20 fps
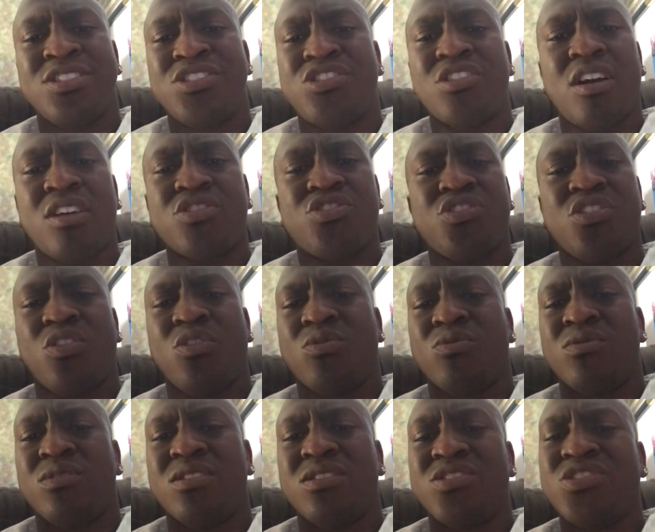John
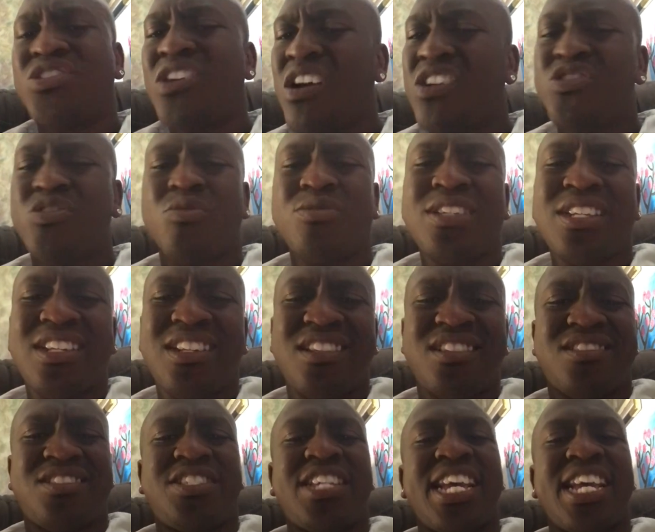Joe. John Joe needed his